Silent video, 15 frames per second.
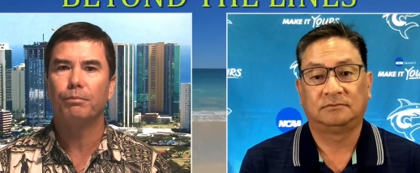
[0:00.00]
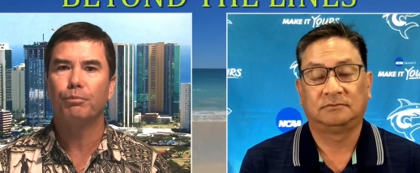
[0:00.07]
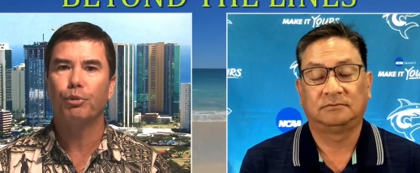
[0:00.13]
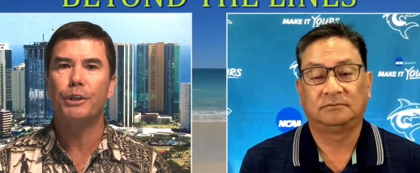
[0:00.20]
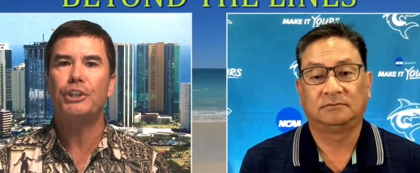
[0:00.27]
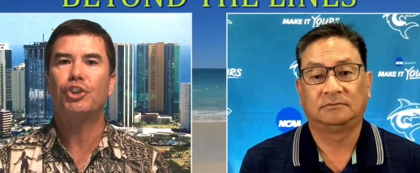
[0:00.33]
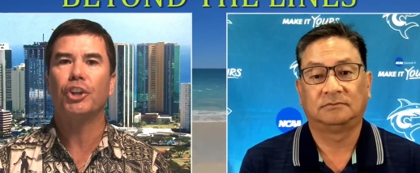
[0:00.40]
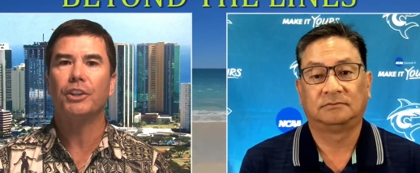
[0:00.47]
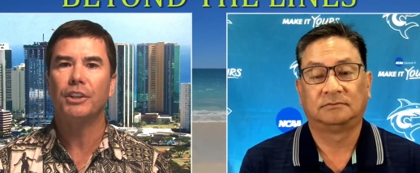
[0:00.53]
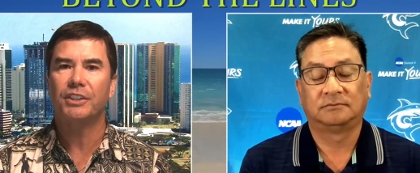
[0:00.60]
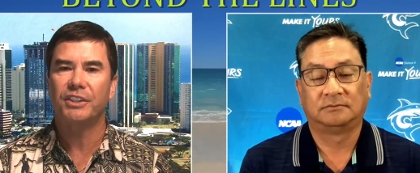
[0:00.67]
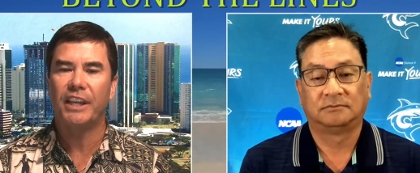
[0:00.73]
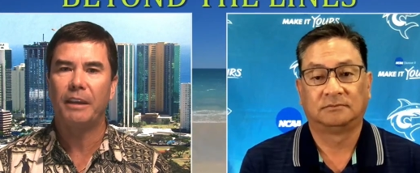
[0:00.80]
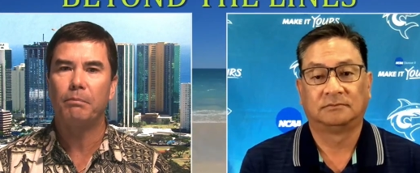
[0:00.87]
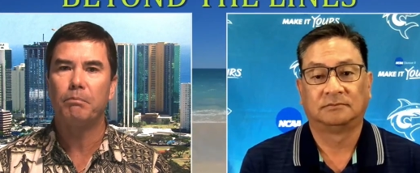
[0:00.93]
Speaker 1: preaching the
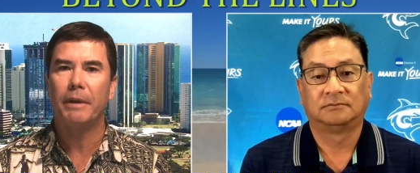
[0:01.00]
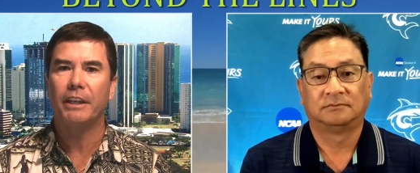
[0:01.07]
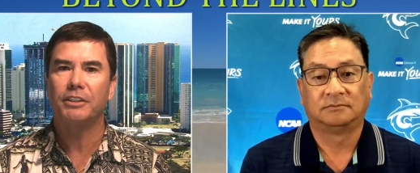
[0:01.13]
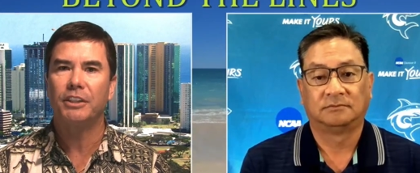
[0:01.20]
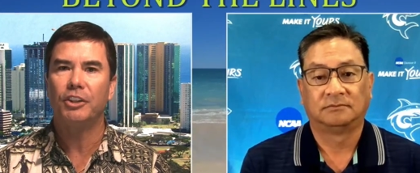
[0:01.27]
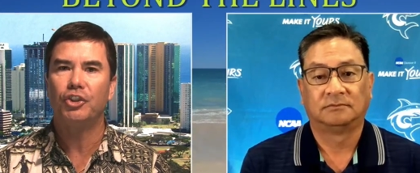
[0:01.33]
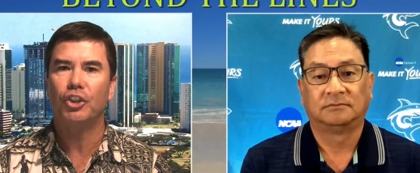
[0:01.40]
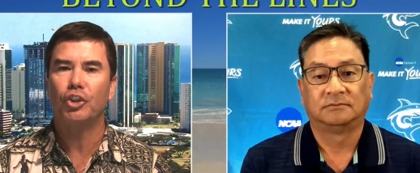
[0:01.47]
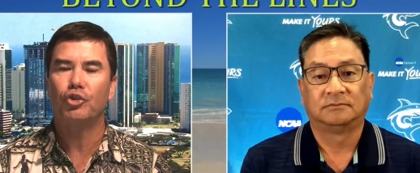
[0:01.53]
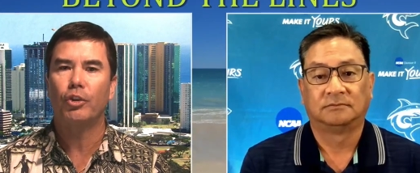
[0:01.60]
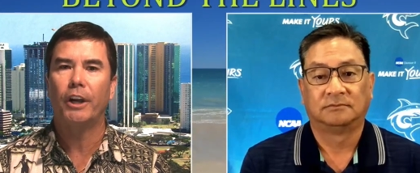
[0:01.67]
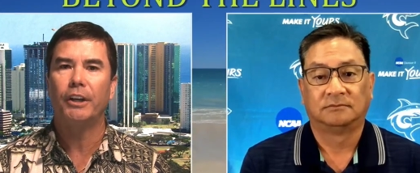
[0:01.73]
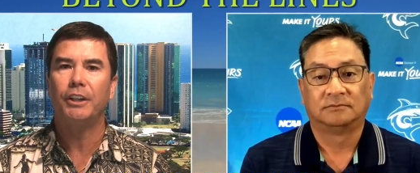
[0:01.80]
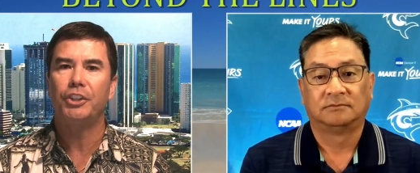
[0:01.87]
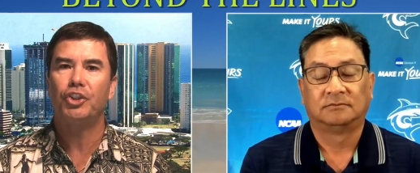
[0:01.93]
same message and
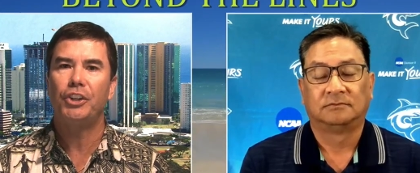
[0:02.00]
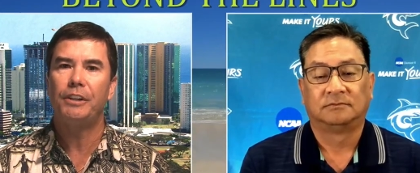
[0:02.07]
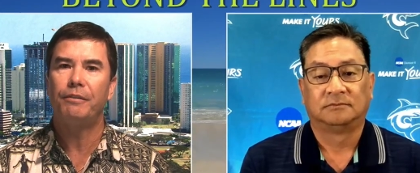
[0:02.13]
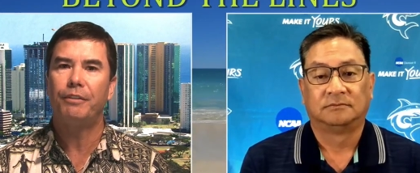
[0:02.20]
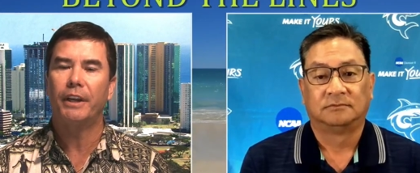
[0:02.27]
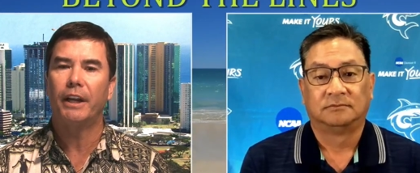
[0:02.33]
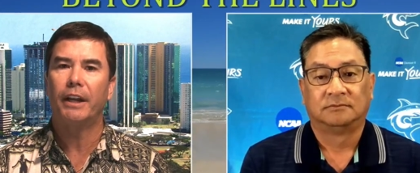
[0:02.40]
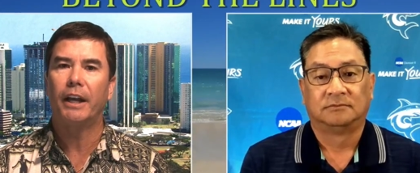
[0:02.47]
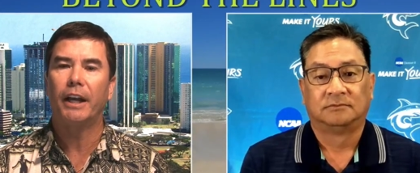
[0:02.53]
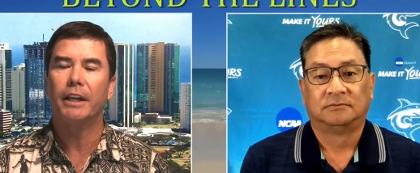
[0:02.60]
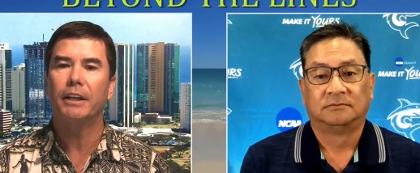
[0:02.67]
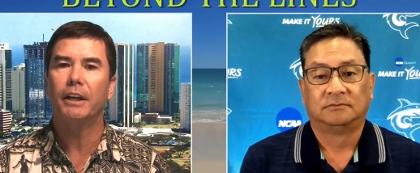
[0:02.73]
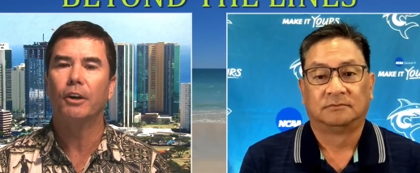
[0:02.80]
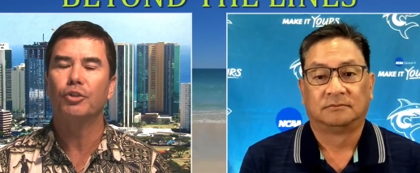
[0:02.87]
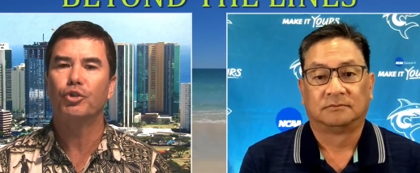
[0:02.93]
trying to achieve that high
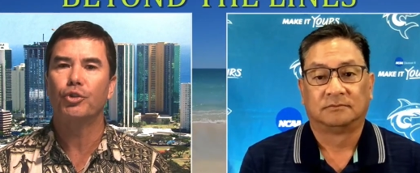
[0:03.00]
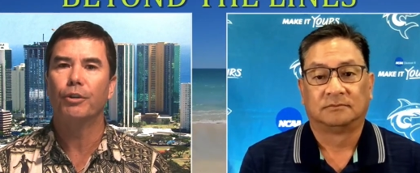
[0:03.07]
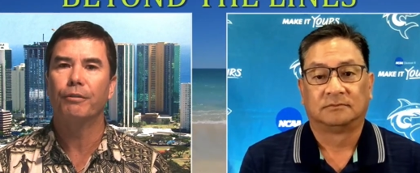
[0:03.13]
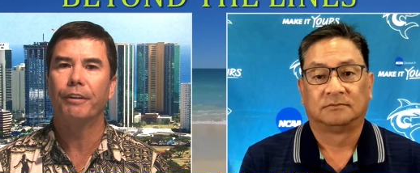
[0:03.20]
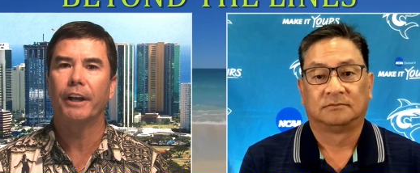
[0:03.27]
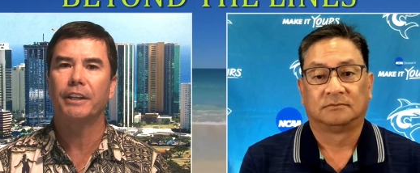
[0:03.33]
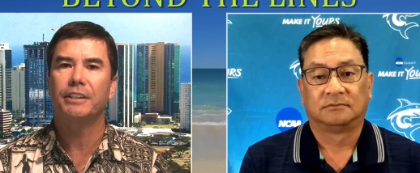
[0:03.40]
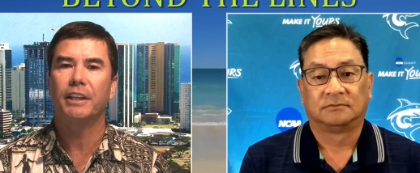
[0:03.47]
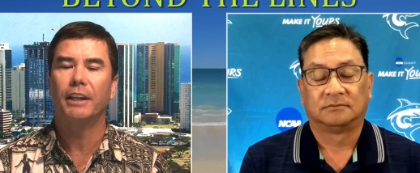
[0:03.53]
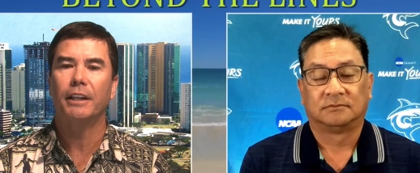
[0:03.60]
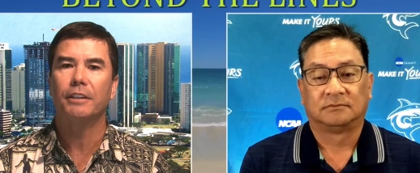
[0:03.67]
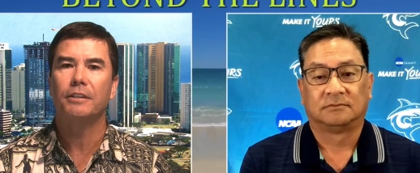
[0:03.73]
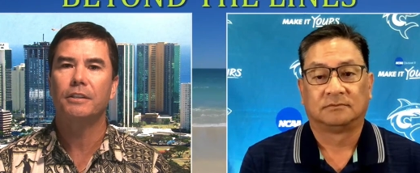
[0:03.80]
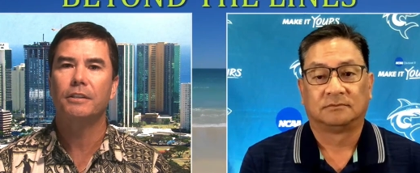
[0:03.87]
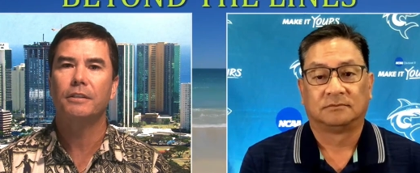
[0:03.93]
culture of
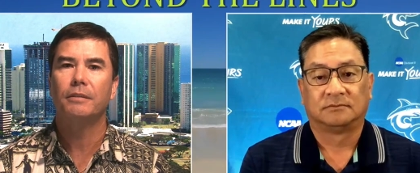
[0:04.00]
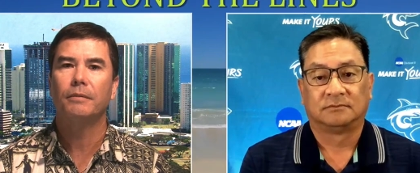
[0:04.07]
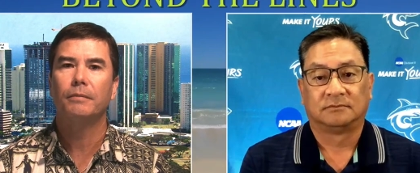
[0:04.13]
excellence